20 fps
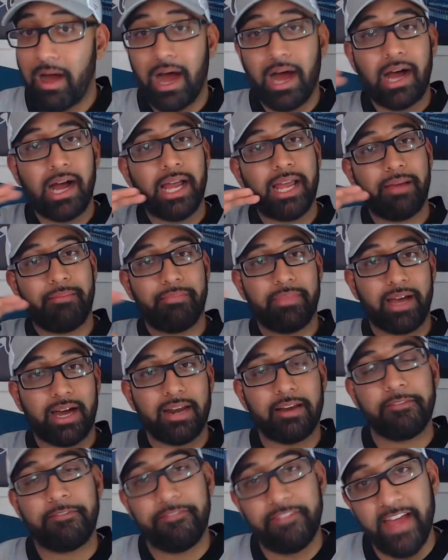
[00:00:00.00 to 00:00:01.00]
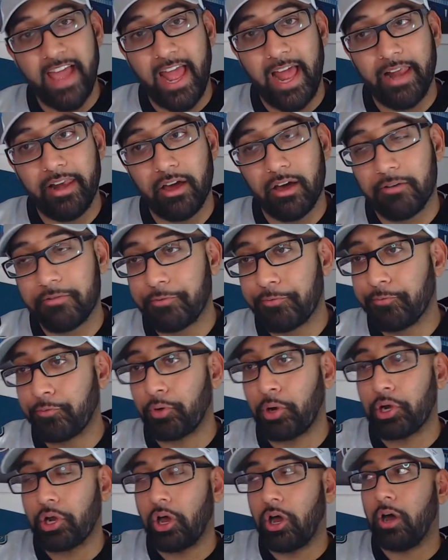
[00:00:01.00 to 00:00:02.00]
I am not a fan of
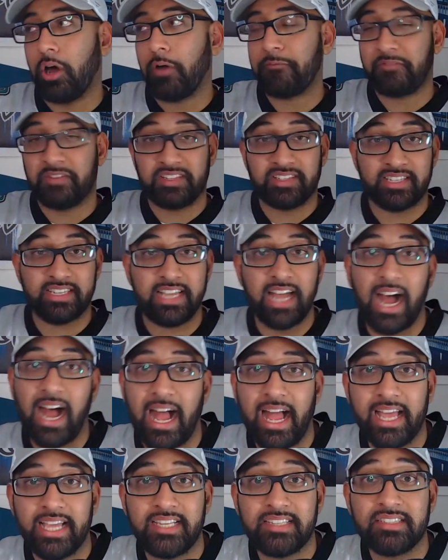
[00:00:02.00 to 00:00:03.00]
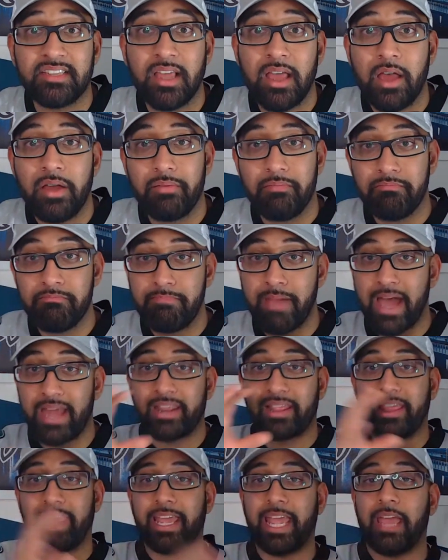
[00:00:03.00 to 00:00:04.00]
front office guys
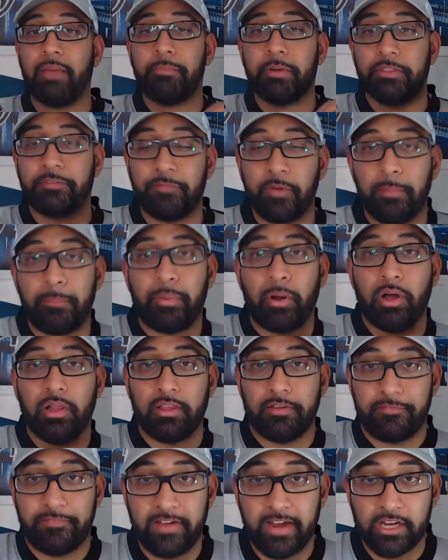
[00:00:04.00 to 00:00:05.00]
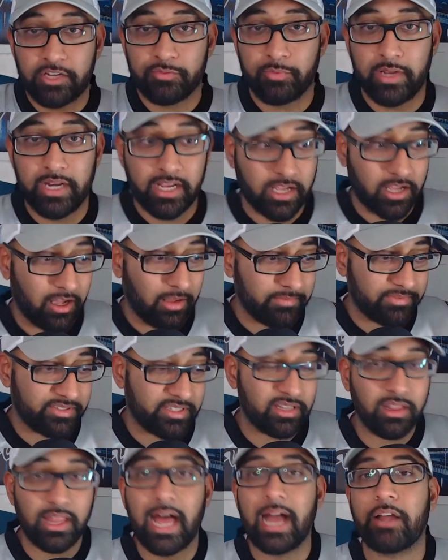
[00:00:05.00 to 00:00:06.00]
meddling in with football affairs when it comes
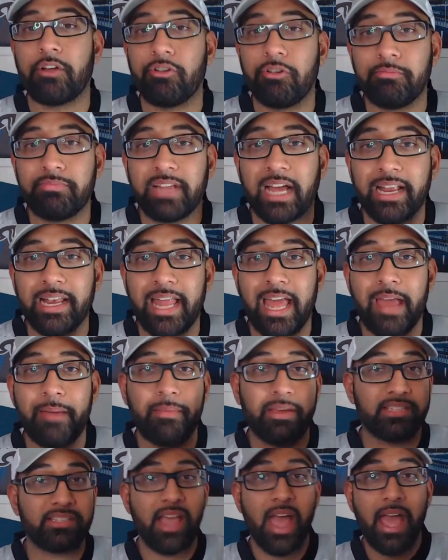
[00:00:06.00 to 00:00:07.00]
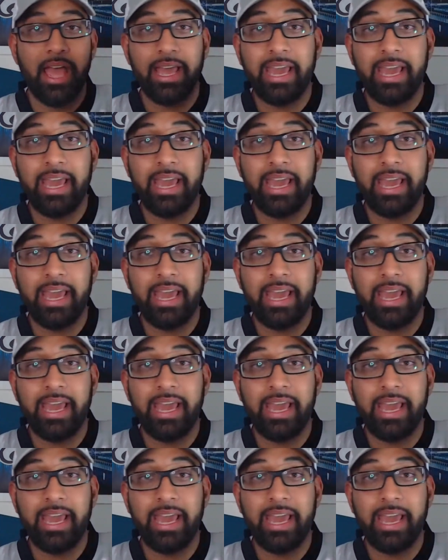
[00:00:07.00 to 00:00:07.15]
to locker room dynamics,